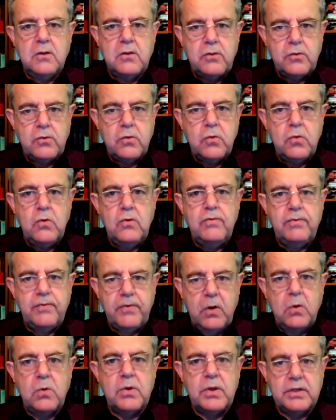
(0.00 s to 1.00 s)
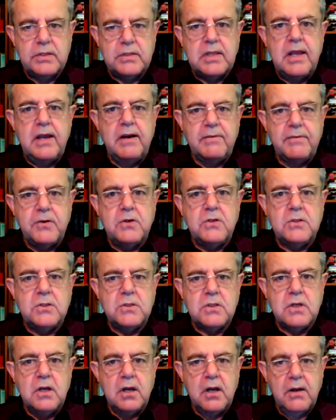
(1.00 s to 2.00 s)
through focused
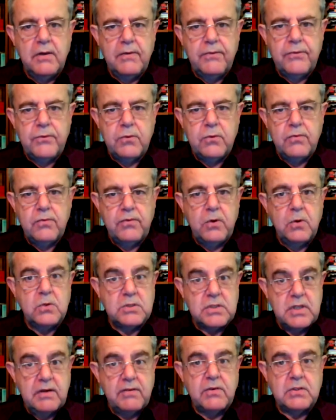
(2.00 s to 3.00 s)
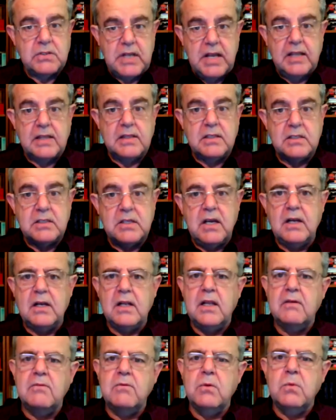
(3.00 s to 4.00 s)
efforts at the site
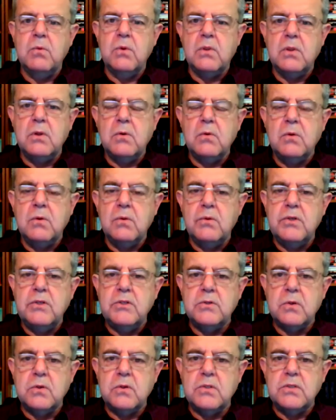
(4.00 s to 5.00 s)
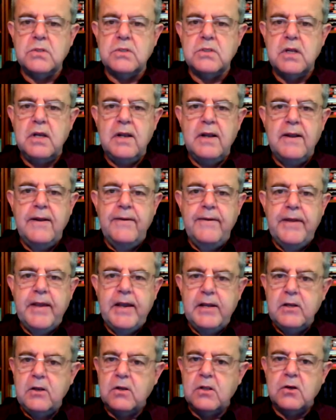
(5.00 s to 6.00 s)
level with local resources.
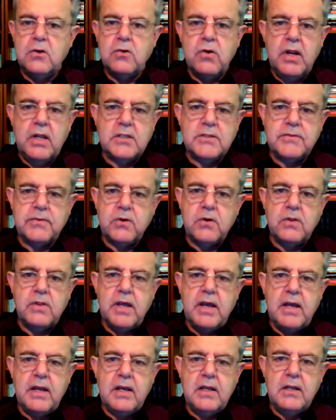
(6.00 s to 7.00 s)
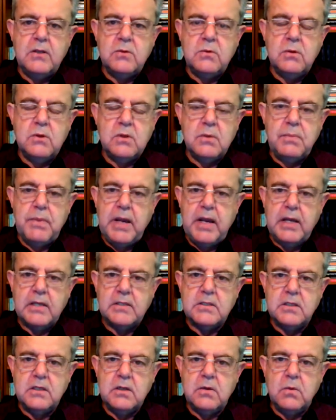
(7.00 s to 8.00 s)
And you can transfer that into a
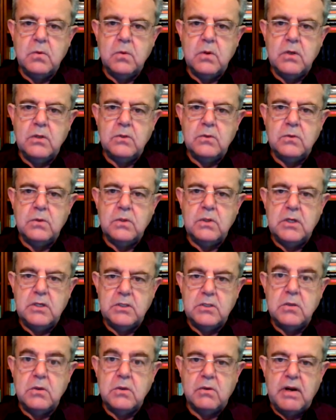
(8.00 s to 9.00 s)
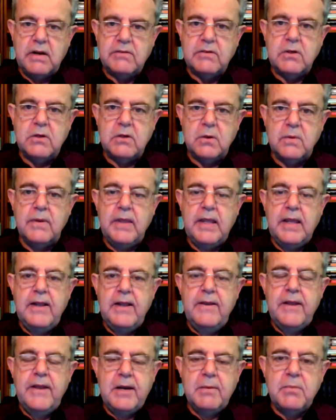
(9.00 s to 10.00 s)
capacity or into additional revenue.
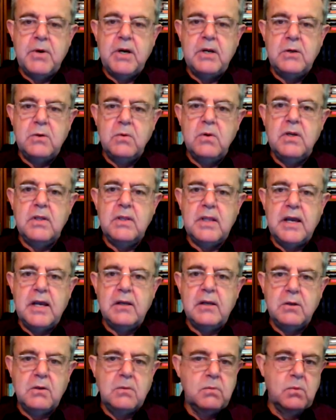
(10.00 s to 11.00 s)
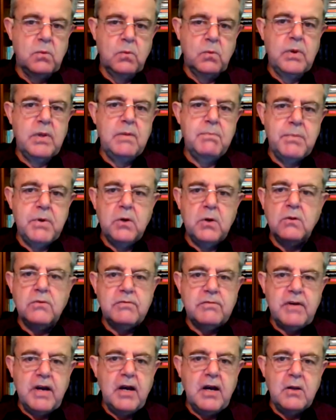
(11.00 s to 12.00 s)
And by doing that, we
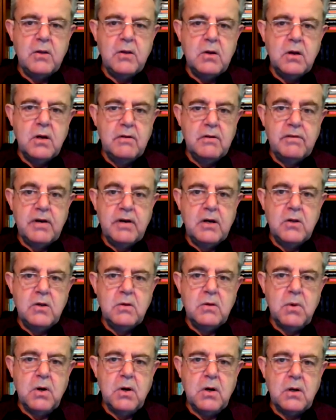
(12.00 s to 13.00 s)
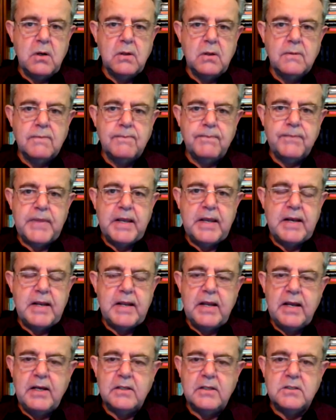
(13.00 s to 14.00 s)
build a value model that
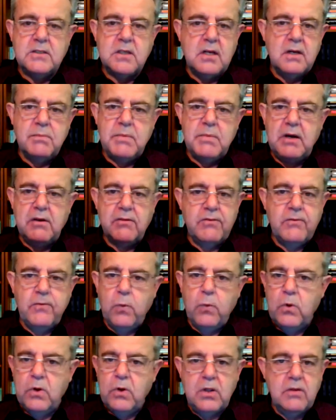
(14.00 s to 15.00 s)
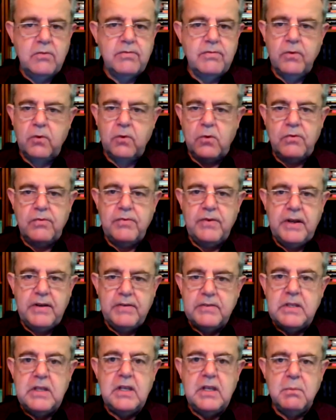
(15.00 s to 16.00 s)
has about 40 or
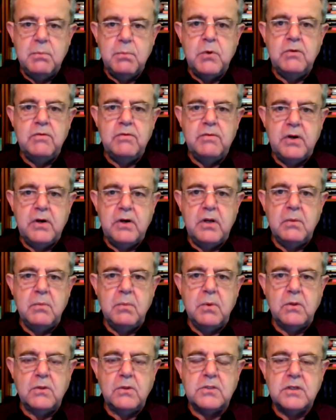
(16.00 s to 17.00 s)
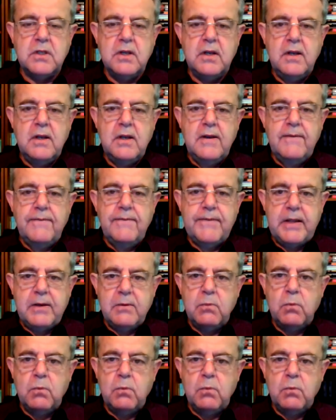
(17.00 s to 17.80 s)
50 input variables that